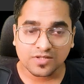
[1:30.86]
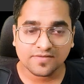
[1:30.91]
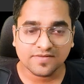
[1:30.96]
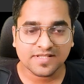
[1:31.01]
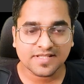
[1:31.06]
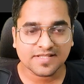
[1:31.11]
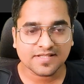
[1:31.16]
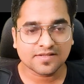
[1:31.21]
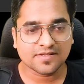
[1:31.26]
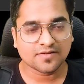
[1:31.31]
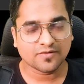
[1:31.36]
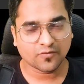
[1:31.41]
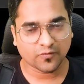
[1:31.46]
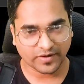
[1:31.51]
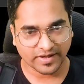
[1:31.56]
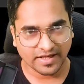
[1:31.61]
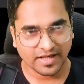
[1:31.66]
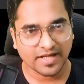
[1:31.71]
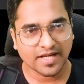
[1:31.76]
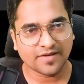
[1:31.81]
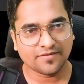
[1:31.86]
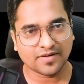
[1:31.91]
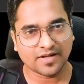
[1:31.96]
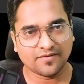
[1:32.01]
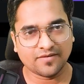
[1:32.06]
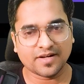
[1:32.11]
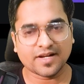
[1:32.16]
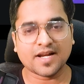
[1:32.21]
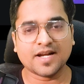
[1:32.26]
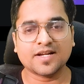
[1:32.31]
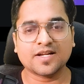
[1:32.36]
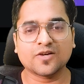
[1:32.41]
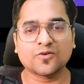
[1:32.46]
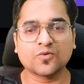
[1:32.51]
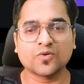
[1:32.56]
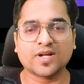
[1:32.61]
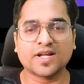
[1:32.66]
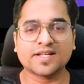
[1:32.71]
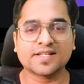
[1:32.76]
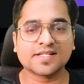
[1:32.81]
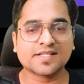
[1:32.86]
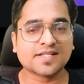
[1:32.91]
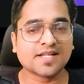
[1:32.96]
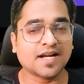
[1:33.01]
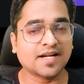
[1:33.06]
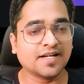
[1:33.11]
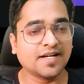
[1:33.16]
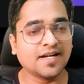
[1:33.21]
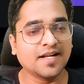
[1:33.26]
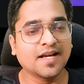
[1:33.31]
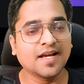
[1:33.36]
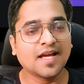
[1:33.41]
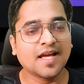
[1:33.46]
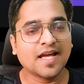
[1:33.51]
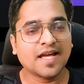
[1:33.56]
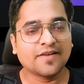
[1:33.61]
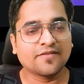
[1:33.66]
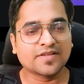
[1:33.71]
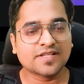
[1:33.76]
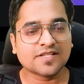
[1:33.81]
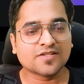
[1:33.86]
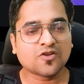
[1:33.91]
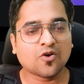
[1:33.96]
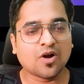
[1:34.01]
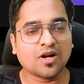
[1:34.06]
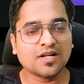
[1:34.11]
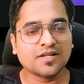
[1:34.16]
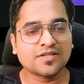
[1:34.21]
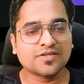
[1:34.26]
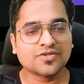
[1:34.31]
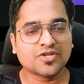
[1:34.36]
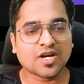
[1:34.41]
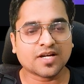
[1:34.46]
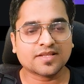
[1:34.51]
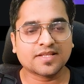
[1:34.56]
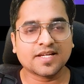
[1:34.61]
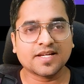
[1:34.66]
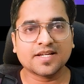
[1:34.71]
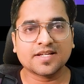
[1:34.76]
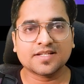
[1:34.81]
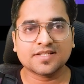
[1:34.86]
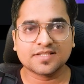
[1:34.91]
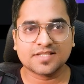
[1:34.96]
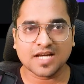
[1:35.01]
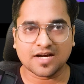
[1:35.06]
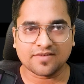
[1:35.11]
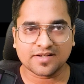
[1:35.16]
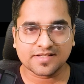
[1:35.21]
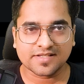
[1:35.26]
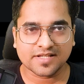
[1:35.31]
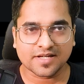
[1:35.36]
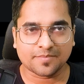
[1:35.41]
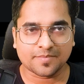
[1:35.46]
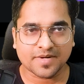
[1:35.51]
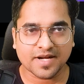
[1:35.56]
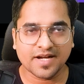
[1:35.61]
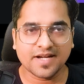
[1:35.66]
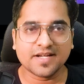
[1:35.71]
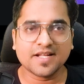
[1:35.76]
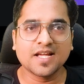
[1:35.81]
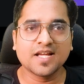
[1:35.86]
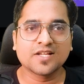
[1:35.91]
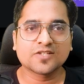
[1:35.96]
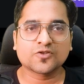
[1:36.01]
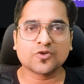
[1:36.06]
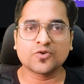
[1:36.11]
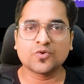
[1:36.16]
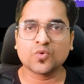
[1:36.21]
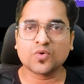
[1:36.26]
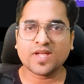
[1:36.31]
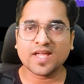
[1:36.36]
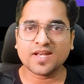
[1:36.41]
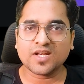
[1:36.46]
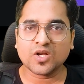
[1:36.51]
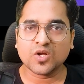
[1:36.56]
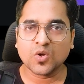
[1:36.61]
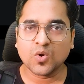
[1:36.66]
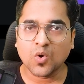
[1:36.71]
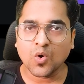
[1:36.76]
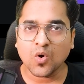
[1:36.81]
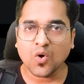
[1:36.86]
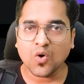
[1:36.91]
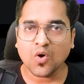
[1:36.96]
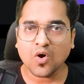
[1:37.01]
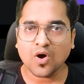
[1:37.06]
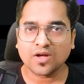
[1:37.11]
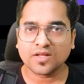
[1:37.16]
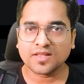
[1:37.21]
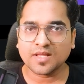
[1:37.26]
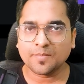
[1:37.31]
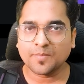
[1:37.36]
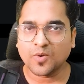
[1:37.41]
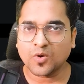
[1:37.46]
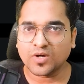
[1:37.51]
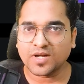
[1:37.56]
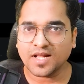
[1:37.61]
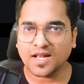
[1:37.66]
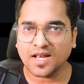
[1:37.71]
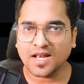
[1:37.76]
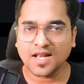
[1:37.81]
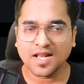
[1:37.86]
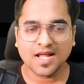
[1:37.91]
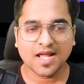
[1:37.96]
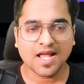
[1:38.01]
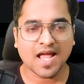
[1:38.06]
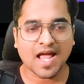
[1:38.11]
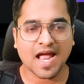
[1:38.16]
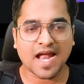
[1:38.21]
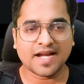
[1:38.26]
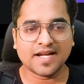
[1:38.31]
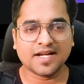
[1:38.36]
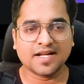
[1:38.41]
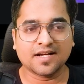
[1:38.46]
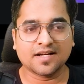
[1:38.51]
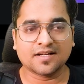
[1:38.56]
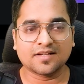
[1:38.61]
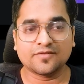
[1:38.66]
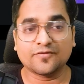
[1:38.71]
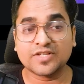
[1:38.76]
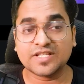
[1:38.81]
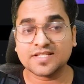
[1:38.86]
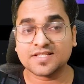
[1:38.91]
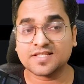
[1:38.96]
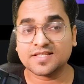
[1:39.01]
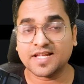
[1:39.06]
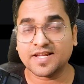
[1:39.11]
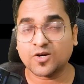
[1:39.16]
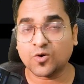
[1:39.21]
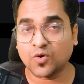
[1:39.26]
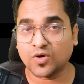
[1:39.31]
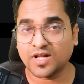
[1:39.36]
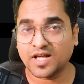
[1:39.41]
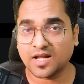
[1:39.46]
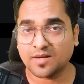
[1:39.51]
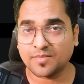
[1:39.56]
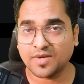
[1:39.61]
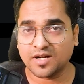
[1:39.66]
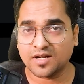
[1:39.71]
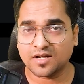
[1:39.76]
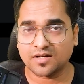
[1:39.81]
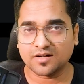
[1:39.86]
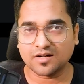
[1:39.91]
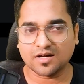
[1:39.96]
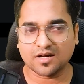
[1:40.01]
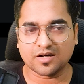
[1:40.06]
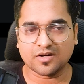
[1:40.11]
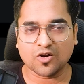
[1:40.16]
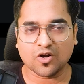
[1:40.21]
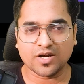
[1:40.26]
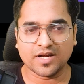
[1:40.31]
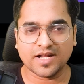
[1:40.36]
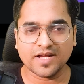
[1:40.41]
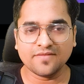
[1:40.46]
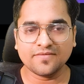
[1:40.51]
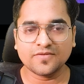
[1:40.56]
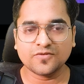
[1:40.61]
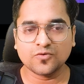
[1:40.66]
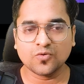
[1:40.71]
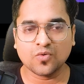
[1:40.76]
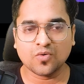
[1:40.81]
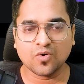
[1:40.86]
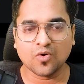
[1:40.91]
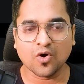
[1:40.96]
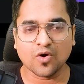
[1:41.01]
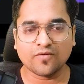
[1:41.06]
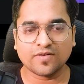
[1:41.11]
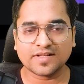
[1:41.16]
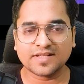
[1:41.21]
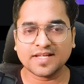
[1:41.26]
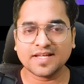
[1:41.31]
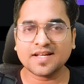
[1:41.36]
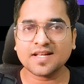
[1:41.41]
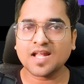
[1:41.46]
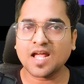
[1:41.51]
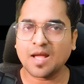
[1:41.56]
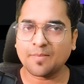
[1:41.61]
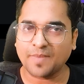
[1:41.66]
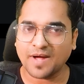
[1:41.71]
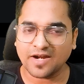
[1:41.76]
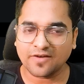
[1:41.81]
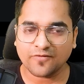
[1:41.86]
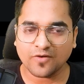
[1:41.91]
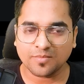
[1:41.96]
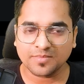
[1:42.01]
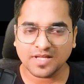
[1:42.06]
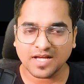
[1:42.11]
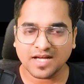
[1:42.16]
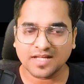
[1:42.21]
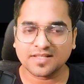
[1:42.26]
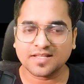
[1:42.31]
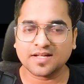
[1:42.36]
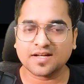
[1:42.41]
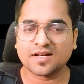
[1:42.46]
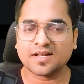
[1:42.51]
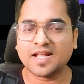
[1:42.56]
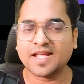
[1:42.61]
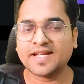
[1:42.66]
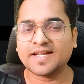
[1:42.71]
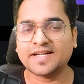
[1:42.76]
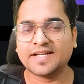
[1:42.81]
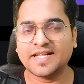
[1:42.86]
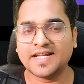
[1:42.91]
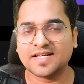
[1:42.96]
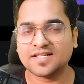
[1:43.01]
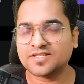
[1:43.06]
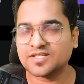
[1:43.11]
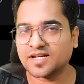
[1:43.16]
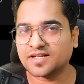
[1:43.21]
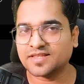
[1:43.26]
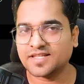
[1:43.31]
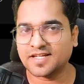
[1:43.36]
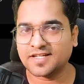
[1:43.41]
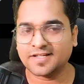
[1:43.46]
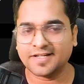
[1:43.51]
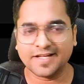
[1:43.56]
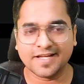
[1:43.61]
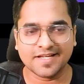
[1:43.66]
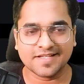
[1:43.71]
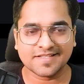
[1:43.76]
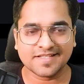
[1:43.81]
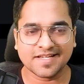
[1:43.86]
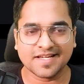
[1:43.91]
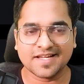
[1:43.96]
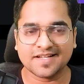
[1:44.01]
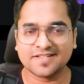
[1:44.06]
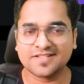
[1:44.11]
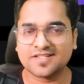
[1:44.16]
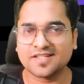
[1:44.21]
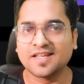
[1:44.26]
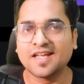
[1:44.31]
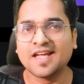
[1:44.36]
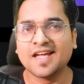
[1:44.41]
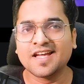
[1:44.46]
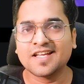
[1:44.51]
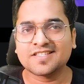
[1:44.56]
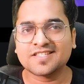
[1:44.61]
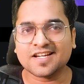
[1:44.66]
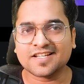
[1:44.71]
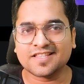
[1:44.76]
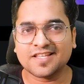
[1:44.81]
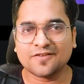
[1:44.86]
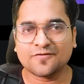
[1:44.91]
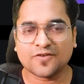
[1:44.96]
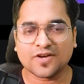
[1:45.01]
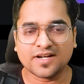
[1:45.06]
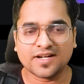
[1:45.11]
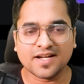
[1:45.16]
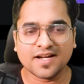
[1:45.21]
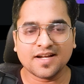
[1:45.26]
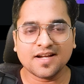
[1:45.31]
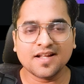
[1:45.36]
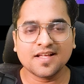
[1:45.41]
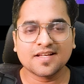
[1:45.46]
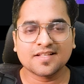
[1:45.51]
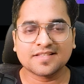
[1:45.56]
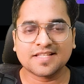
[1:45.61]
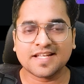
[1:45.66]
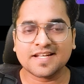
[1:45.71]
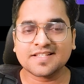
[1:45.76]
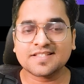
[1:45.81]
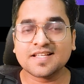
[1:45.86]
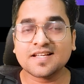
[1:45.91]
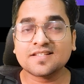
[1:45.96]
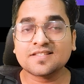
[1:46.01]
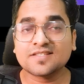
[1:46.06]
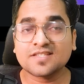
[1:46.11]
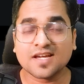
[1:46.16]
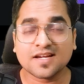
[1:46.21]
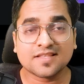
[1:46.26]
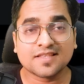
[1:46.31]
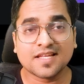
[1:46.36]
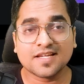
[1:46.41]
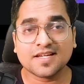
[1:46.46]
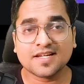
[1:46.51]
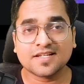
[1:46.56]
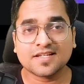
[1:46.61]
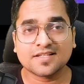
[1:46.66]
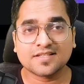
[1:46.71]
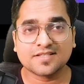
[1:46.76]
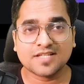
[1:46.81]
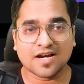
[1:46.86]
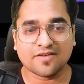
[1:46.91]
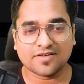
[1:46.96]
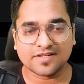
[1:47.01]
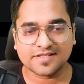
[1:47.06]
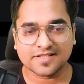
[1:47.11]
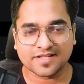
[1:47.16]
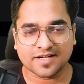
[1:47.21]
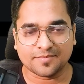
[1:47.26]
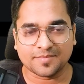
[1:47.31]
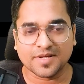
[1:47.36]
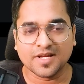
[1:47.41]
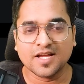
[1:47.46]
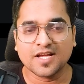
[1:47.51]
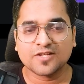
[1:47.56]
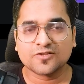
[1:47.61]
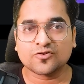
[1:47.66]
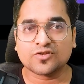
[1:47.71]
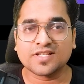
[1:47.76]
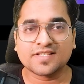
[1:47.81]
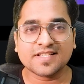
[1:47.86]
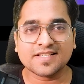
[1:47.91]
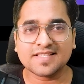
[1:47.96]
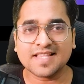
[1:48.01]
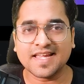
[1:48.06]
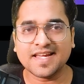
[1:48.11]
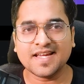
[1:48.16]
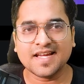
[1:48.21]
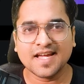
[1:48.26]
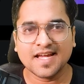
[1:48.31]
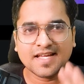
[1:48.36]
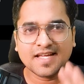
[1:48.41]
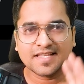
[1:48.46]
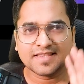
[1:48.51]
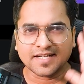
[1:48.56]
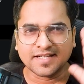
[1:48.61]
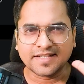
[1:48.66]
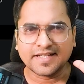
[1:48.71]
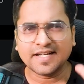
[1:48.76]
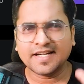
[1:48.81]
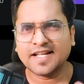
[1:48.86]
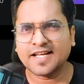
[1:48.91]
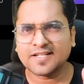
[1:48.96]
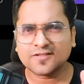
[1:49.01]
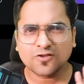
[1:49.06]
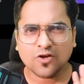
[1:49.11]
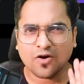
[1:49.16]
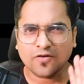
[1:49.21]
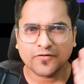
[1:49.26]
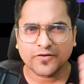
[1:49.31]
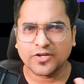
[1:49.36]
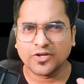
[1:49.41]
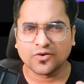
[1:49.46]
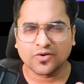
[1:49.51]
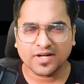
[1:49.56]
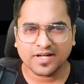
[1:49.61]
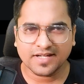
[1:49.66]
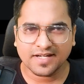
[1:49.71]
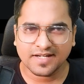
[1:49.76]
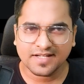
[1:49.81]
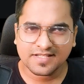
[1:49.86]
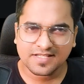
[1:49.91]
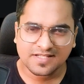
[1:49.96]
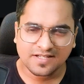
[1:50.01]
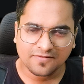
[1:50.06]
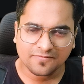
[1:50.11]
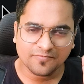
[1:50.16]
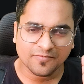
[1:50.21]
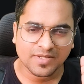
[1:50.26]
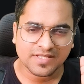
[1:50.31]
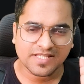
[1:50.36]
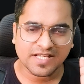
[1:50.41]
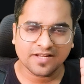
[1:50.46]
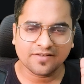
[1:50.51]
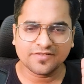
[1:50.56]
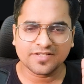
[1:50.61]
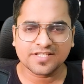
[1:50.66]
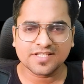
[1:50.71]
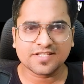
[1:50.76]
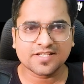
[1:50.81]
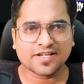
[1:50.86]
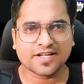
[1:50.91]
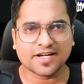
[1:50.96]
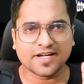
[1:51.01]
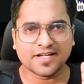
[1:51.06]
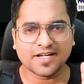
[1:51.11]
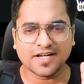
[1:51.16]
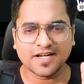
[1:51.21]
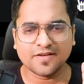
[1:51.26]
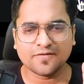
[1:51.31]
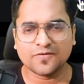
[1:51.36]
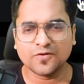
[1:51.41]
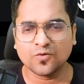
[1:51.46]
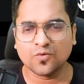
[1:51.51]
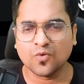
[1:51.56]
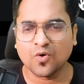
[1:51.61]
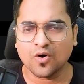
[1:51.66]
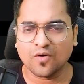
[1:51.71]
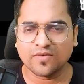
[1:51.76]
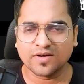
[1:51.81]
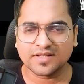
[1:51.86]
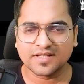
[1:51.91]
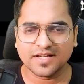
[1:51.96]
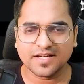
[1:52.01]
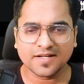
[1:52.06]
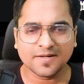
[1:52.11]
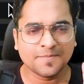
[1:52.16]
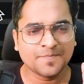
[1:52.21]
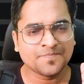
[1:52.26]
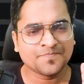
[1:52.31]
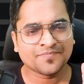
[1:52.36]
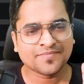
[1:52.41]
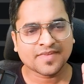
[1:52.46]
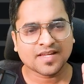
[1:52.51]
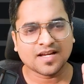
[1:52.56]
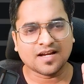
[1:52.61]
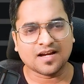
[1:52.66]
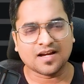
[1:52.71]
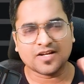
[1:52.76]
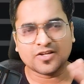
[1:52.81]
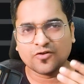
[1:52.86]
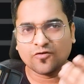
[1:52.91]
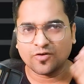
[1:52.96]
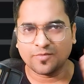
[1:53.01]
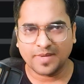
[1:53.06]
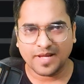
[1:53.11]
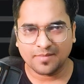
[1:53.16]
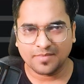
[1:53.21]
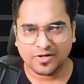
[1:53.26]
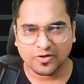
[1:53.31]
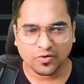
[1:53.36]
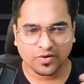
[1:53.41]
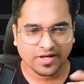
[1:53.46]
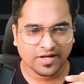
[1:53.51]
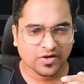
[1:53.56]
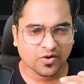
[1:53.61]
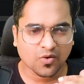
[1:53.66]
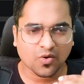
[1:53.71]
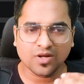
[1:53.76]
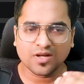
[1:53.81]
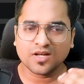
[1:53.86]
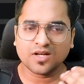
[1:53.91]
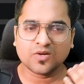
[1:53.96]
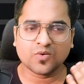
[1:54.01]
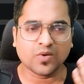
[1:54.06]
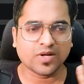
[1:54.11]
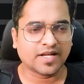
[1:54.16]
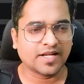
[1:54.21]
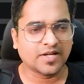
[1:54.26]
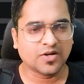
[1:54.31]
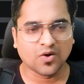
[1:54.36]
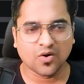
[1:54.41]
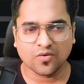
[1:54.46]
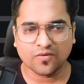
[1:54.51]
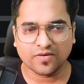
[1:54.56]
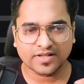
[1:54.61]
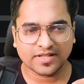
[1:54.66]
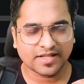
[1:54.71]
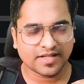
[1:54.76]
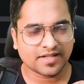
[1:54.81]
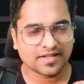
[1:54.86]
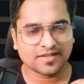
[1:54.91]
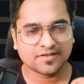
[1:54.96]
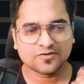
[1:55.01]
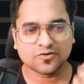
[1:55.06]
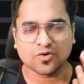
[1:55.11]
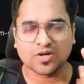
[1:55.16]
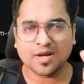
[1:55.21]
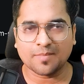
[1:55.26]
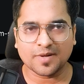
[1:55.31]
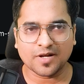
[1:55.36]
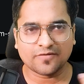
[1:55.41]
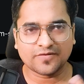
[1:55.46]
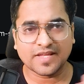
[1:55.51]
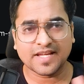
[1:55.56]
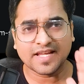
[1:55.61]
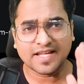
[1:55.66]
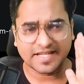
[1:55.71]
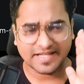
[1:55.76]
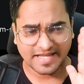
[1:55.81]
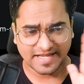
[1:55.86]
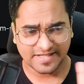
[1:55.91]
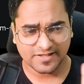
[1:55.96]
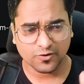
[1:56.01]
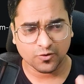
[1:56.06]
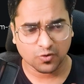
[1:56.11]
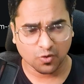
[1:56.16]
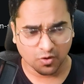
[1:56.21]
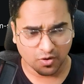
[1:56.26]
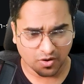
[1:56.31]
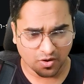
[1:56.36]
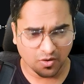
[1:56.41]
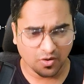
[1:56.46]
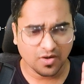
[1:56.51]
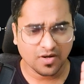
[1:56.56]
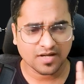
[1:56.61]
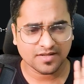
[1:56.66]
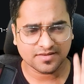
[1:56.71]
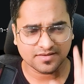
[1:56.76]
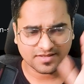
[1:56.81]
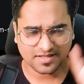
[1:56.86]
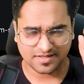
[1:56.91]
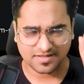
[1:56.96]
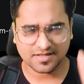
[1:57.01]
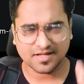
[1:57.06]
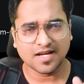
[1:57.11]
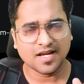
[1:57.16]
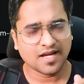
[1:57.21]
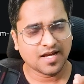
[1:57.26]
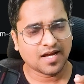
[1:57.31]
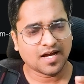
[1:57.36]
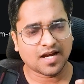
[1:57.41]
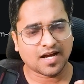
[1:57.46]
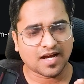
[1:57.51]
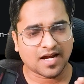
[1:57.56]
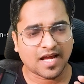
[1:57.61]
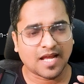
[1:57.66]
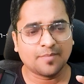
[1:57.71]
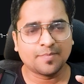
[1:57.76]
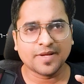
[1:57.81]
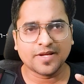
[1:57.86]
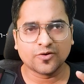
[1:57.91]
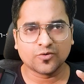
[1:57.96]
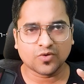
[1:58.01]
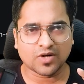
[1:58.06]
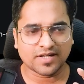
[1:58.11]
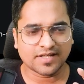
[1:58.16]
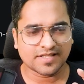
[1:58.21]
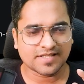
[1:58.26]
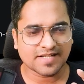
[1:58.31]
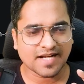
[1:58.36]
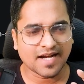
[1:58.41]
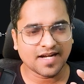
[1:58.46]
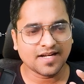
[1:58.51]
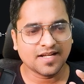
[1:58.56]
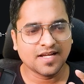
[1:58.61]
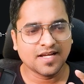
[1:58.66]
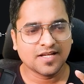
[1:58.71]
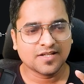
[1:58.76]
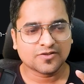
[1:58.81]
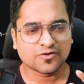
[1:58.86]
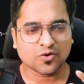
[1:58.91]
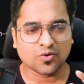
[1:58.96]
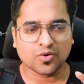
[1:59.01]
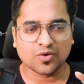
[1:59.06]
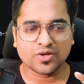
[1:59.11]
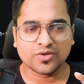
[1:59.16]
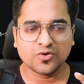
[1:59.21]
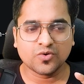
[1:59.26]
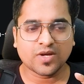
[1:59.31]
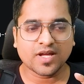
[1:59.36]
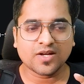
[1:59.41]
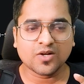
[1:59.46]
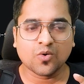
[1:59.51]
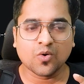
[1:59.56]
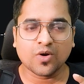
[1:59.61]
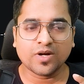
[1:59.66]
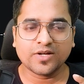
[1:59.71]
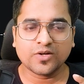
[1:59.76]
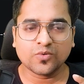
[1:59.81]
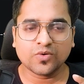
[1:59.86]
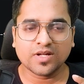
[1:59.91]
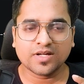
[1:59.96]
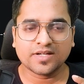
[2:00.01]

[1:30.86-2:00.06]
which is freely available right now to get started, which is called Chakde Javascript, right? So you can go on the portal, and which is like KodeKarma.dev. You go over there. Apart from the other like Chakde DSA and Chakde Frontend, there is a Chakde JavaScript. So this is like 30 days of curated stuff basically, which is created. If you go over there, you will be able to enroll, quickly go over there. So a couple of things in case you don't know, just helping you to understand. So you can go into the